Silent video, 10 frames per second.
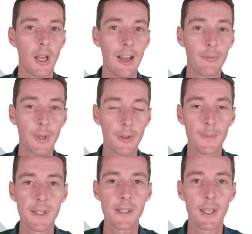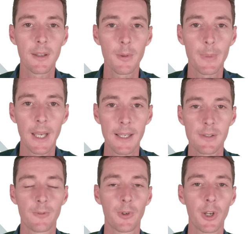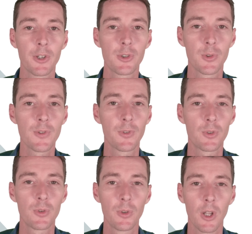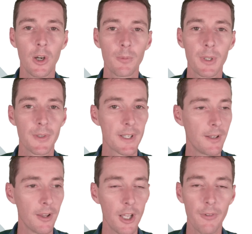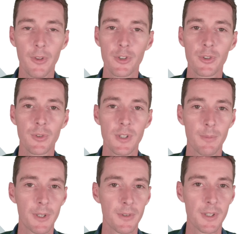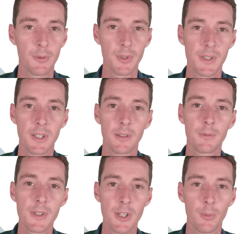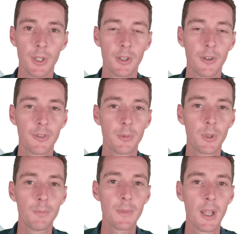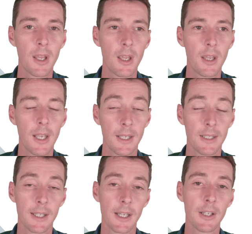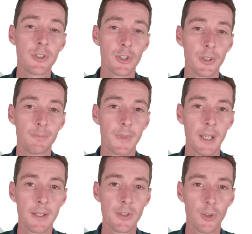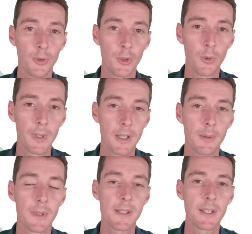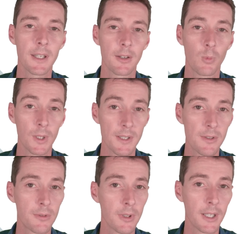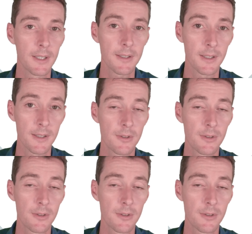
I've made a mistake in the past of wearing shoes for too long because I love the shoes and because they were still somewhat comfortable, and then I got injured. And so don't make that mistake. When it's too late,